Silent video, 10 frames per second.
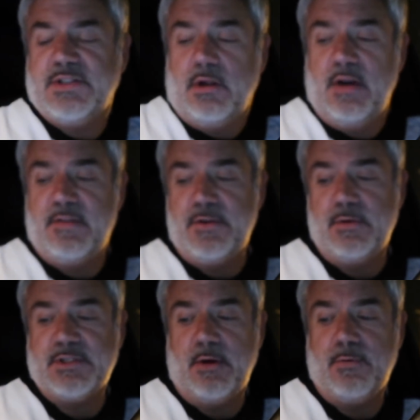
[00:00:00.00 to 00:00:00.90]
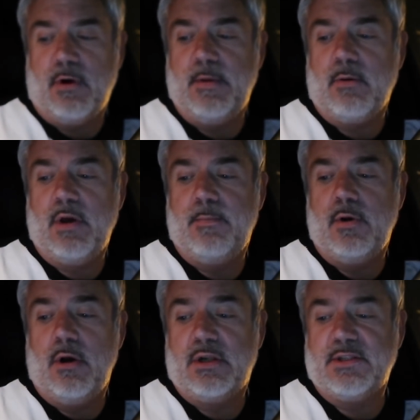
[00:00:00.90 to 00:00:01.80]
all I have to do is go through all my read
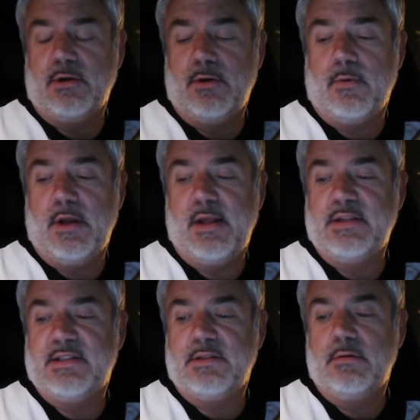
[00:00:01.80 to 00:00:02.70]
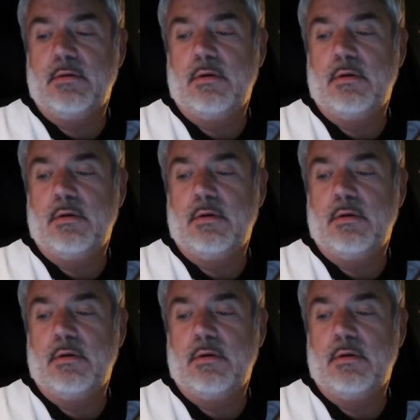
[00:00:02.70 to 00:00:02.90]
books on Goodreads.